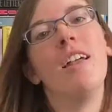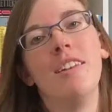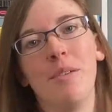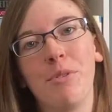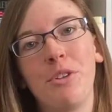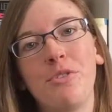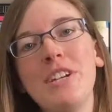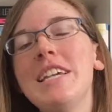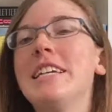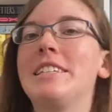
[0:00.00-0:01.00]
Number
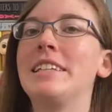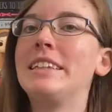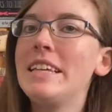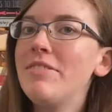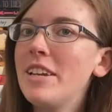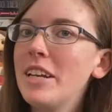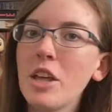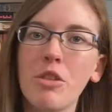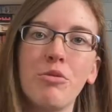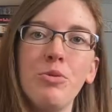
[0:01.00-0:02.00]
three is Leafing
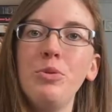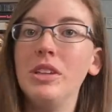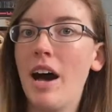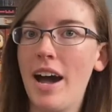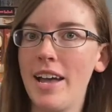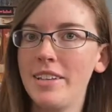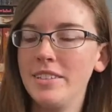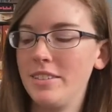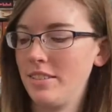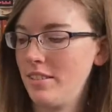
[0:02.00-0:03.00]
Through
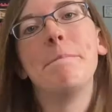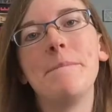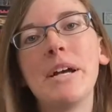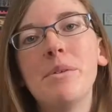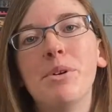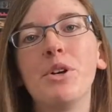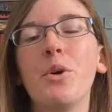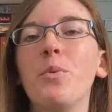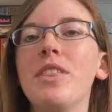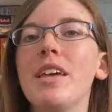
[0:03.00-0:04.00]
Lies. Pick a book
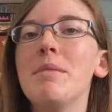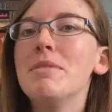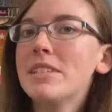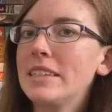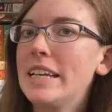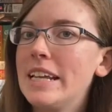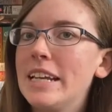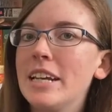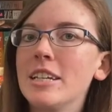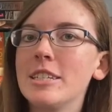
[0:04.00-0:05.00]
with a
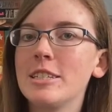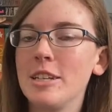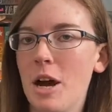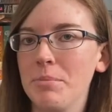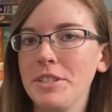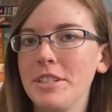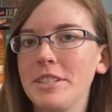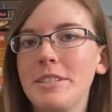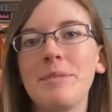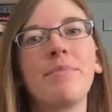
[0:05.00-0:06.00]
misleading
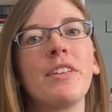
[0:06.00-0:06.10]
synopsis.